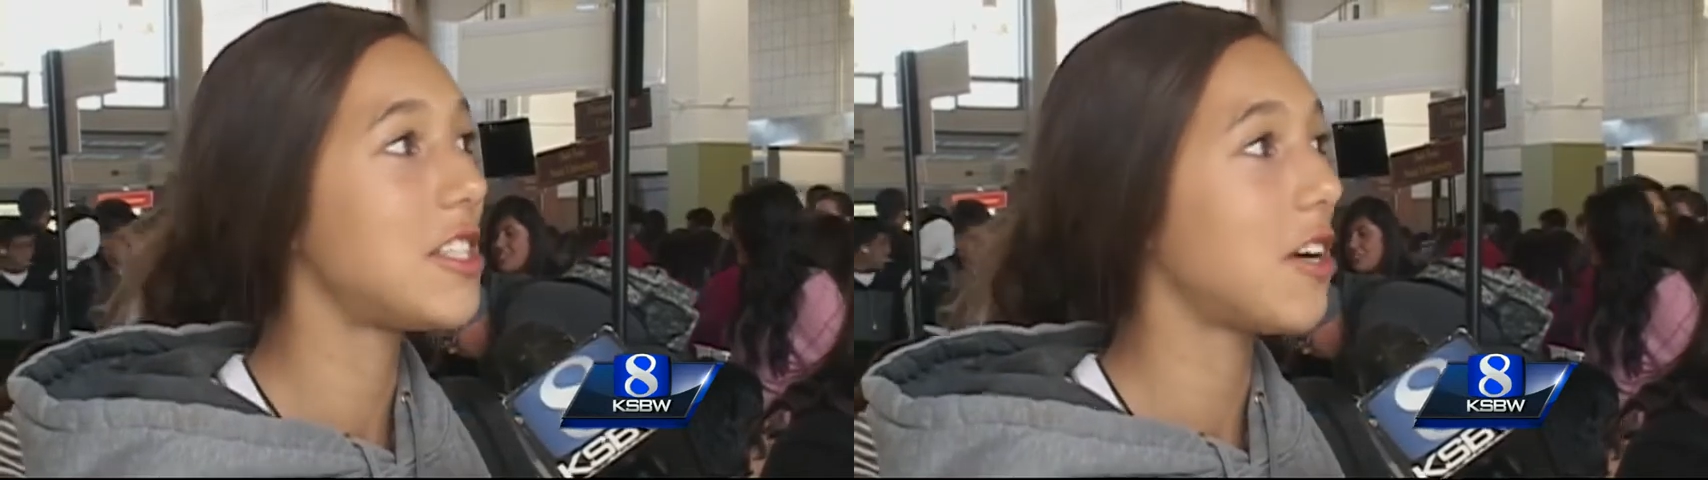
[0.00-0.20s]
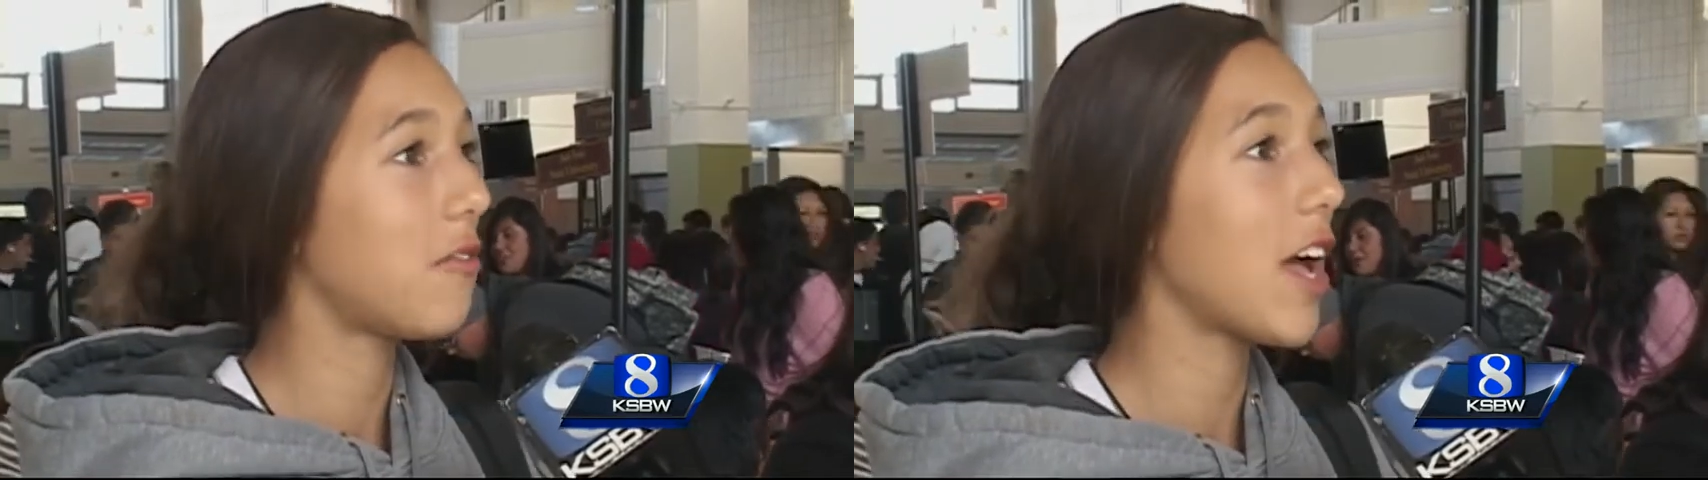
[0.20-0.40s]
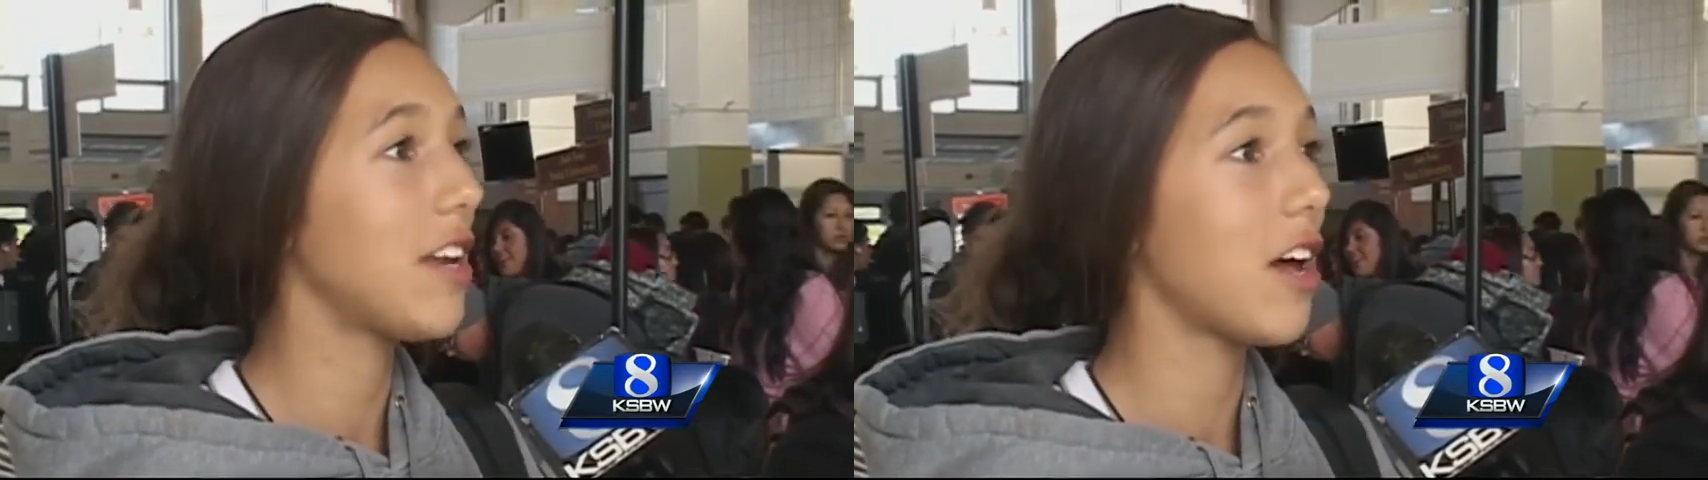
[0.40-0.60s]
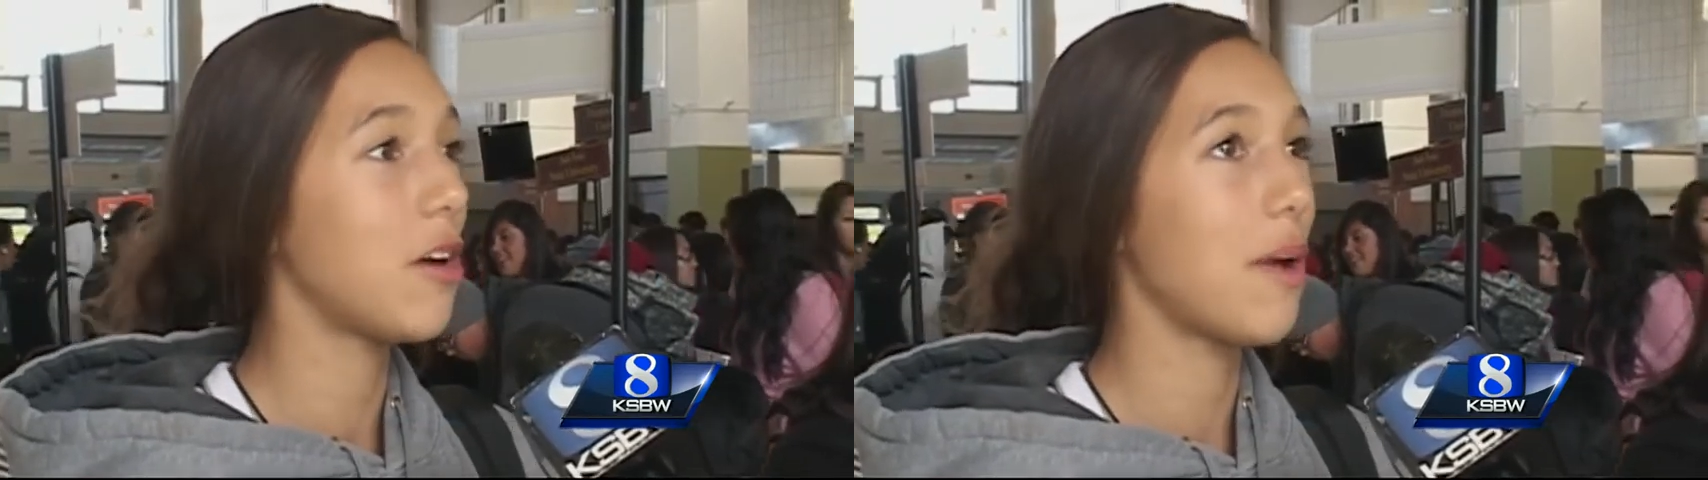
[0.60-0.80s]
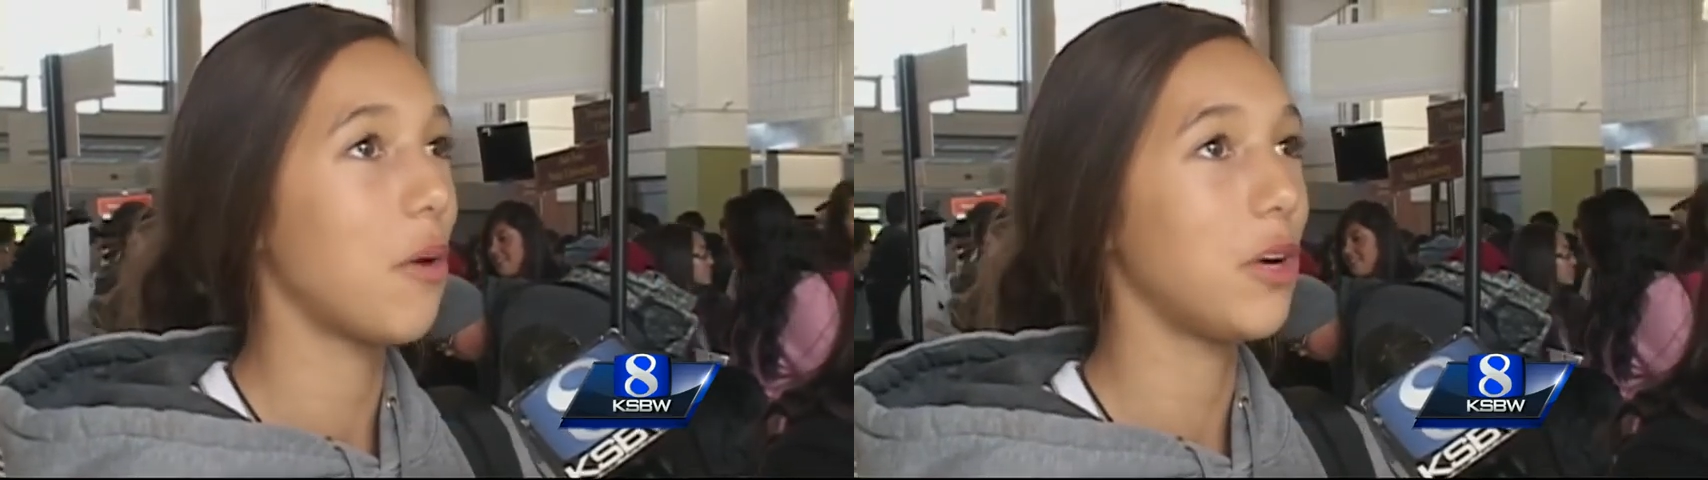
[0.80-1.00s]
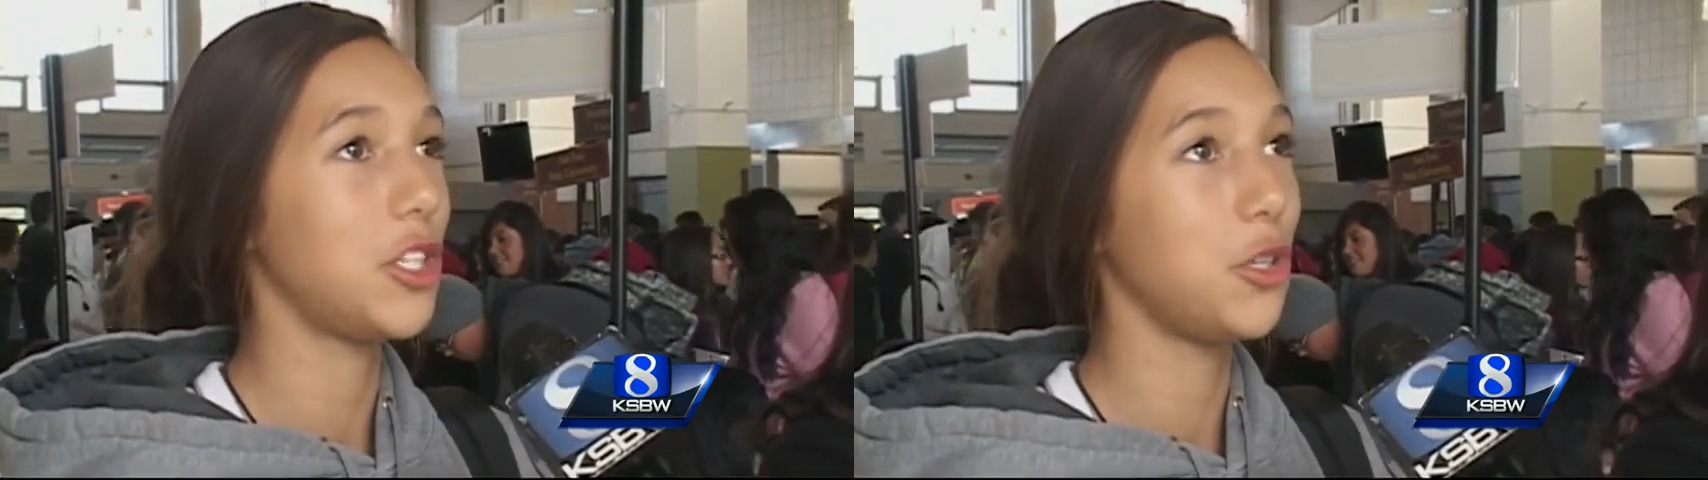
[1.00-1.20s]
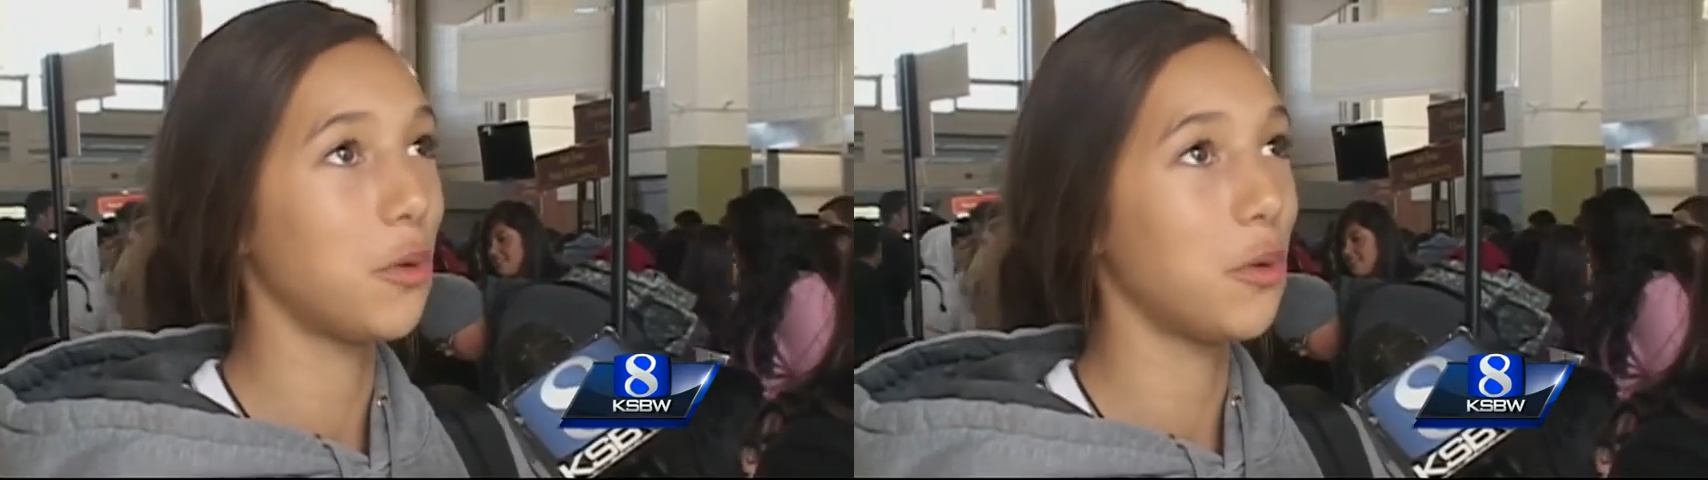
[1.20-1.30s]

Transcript: To find out about what